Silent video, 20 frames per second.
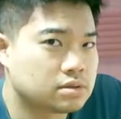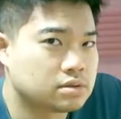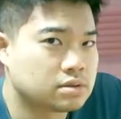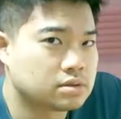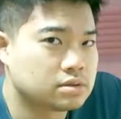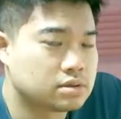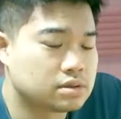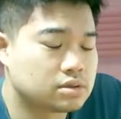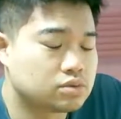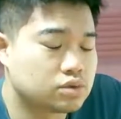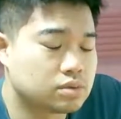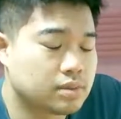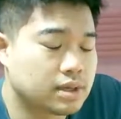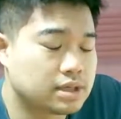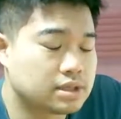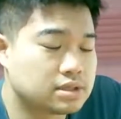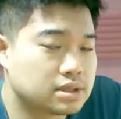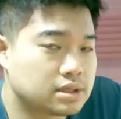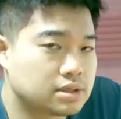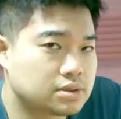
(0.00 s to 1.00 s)
still
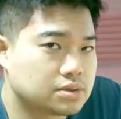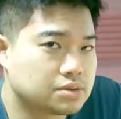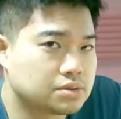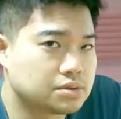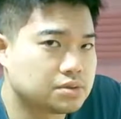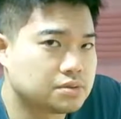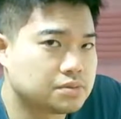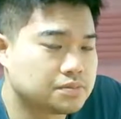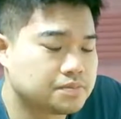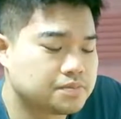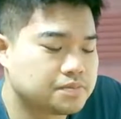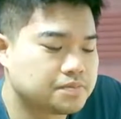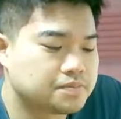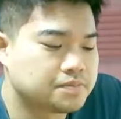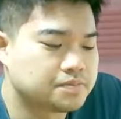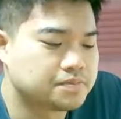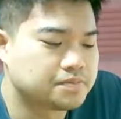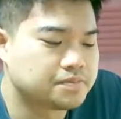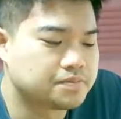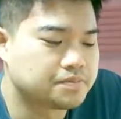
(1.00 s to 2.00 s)
remain single.
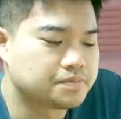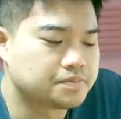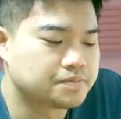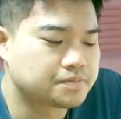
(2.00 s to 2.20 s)
Mm.